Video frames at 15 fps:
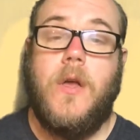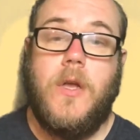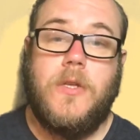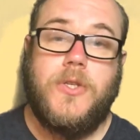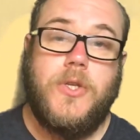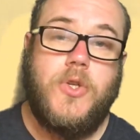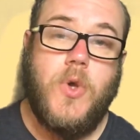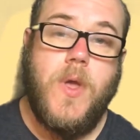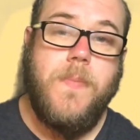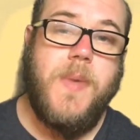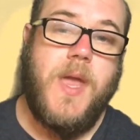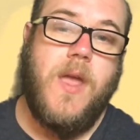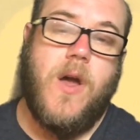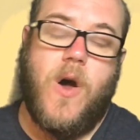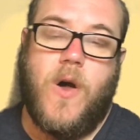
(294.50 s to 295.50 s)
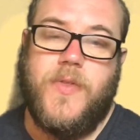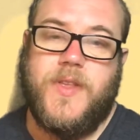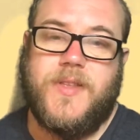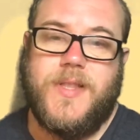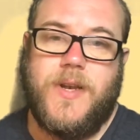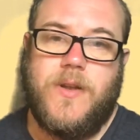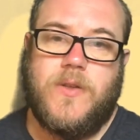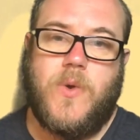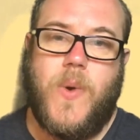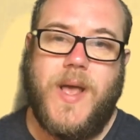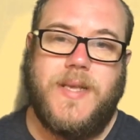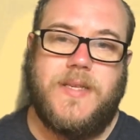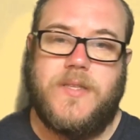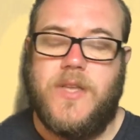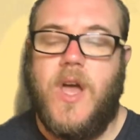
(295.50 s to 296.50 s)
So join me on this little
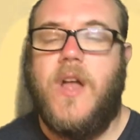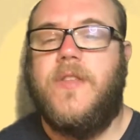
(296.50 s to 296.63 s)
quest